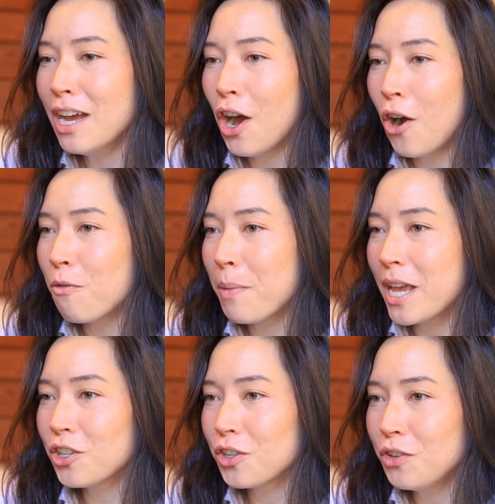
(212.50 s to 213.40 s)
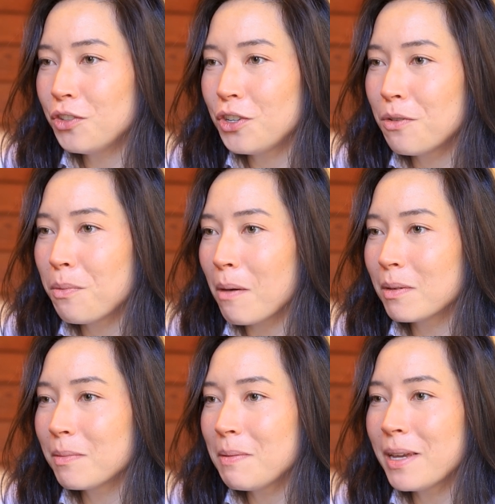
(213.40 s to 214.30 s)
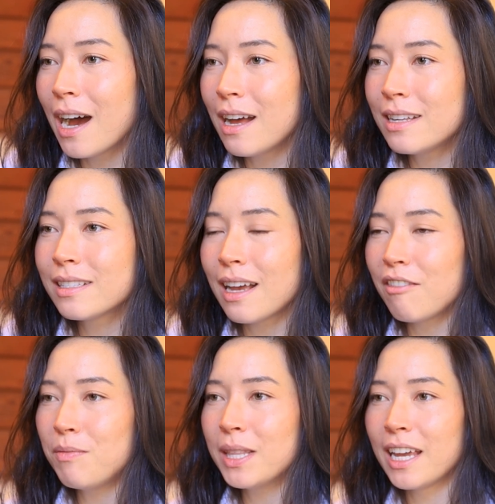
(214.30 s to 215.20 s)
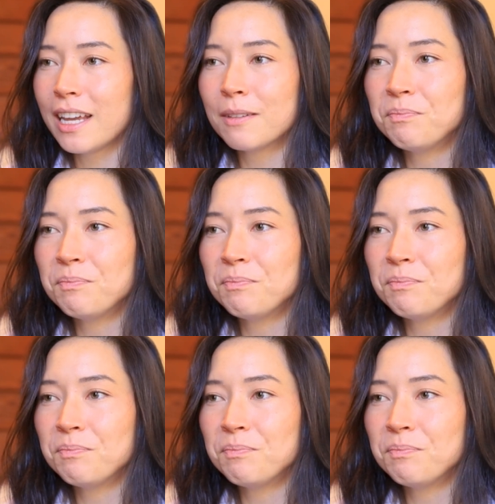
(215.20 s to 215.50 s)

homepage on YouTube, probably because I've been like,